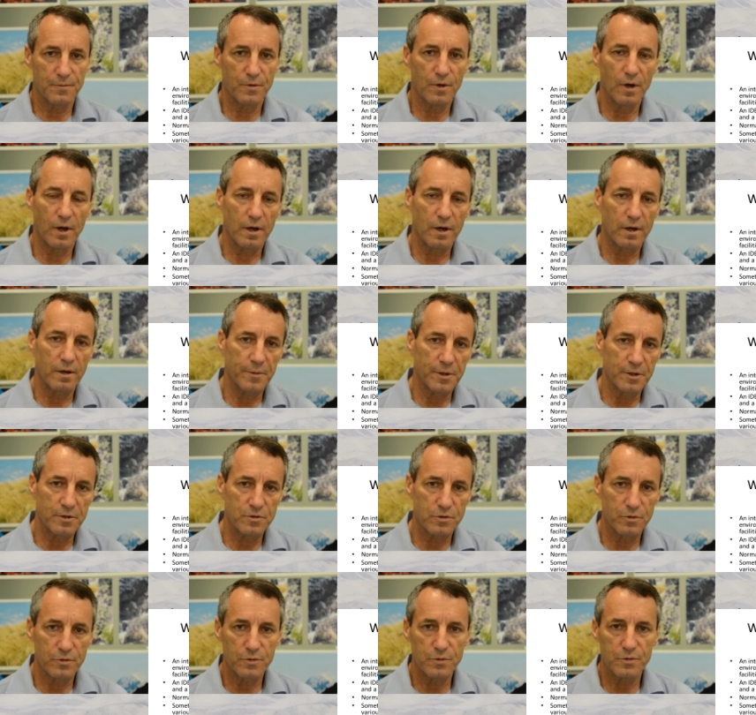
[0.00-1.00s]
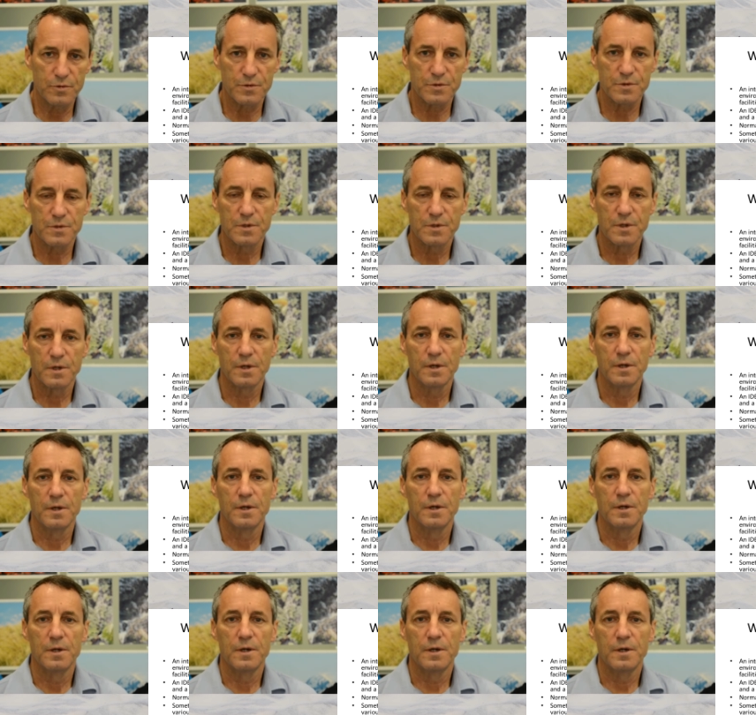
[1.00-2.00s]
diagramming tools,
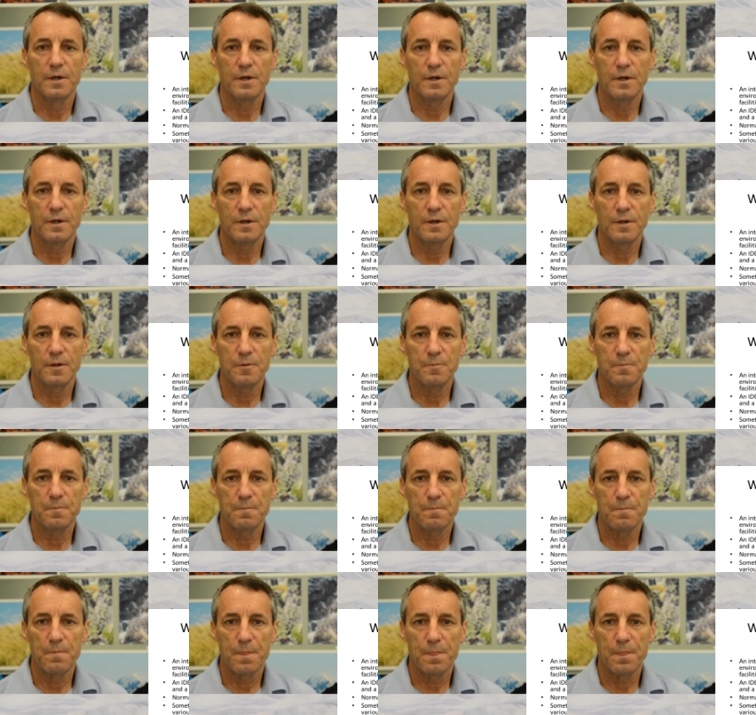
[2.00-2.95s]
um,